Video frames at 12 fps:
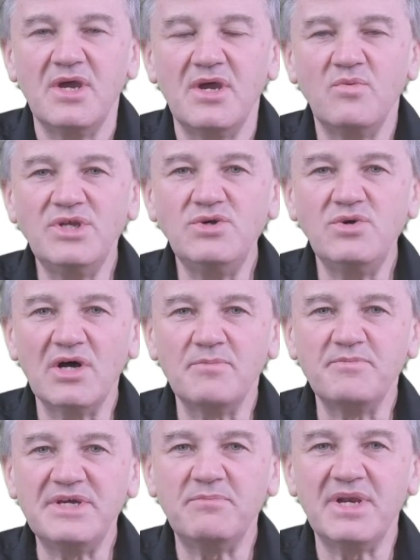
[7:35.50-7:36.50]
When you
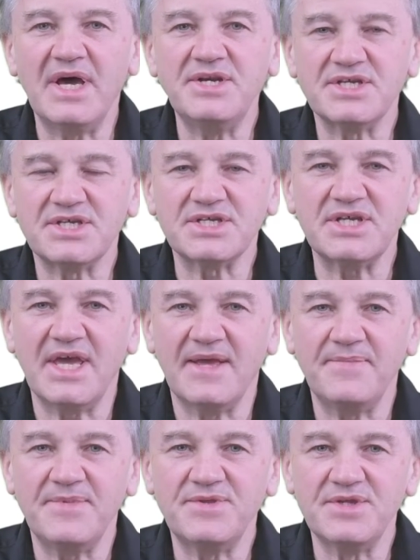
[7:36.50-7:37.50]
help people
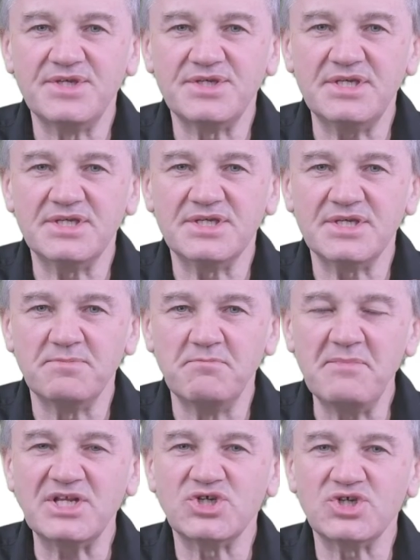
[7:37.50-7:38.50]
understand that this is as
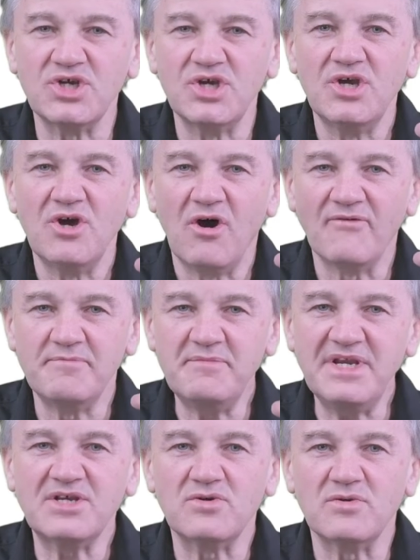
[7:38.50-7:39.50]
much of a
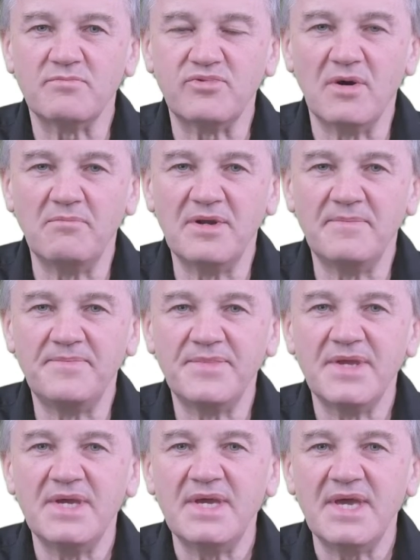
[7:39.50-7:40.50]
medical problem
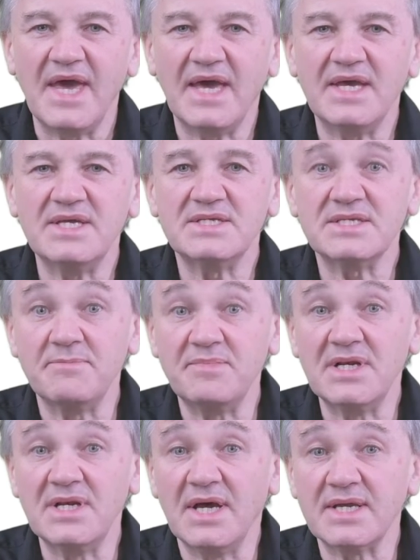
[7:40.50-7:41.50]
as something
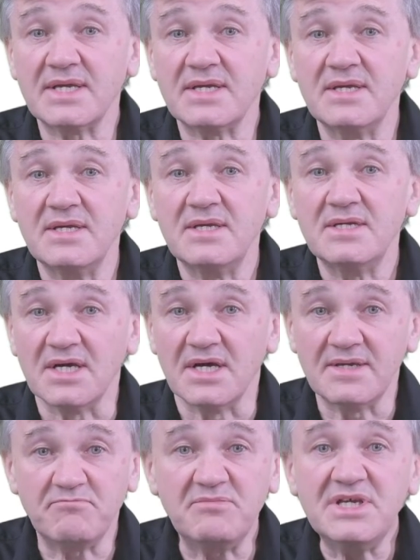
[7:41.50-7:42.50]
like
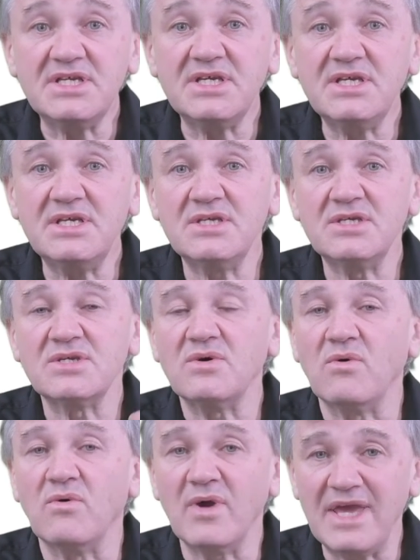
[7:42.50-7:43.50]
diabetes
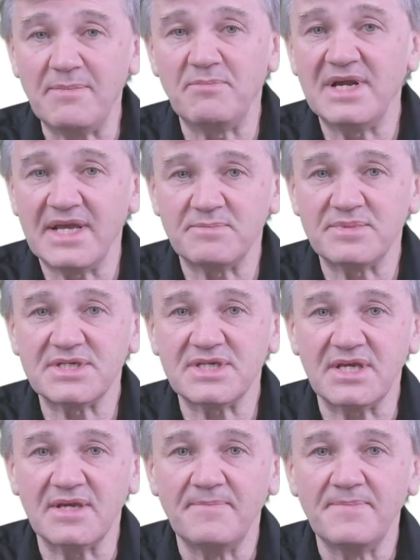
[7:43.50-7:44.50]
or
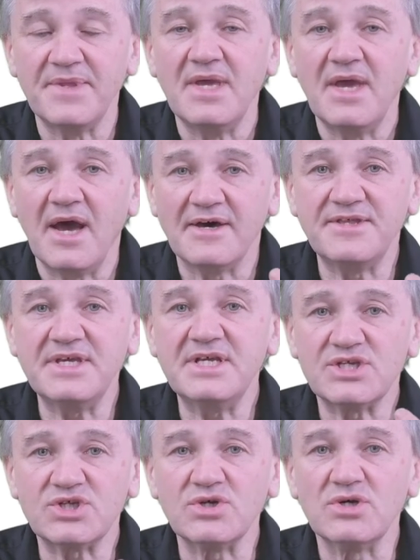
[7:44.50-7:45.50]
epilepsy, I think it
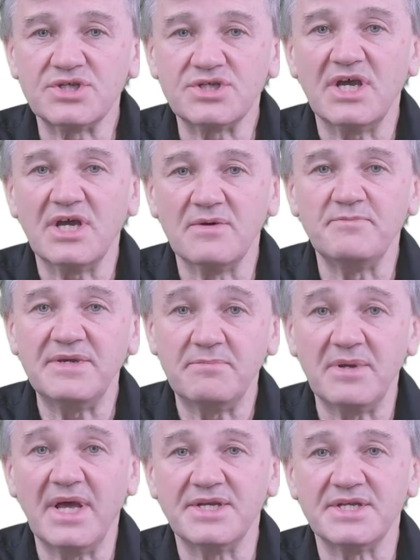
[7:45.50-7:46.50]
starts to help
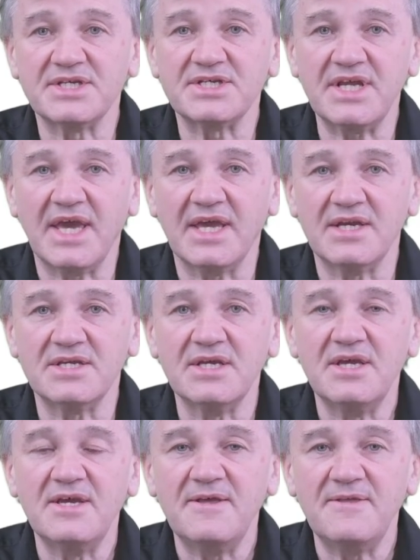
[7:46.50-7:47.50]
people understand
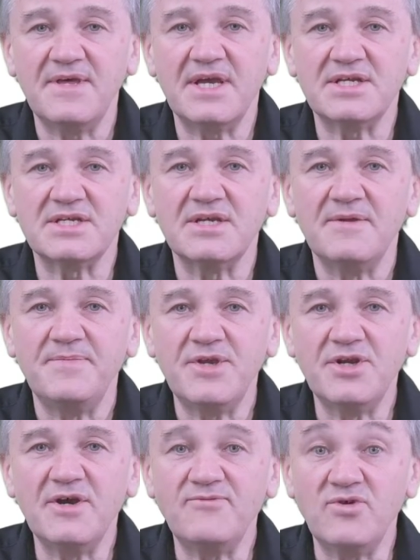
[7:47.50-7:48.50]
that, you
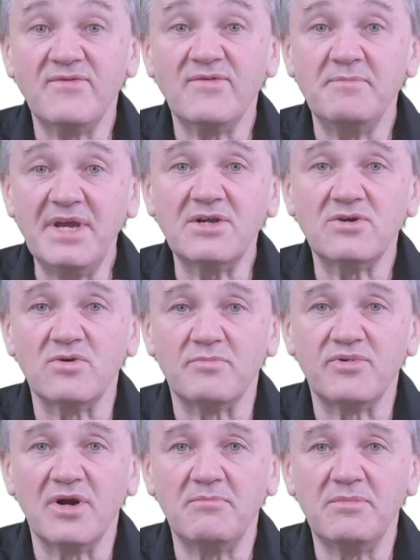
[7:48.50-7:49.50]
know, if you have a medical
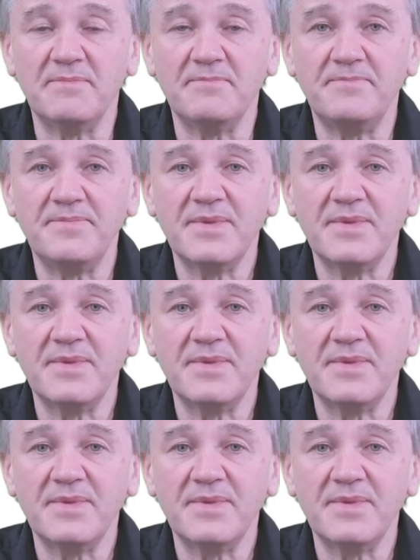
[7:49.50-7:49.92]
problem,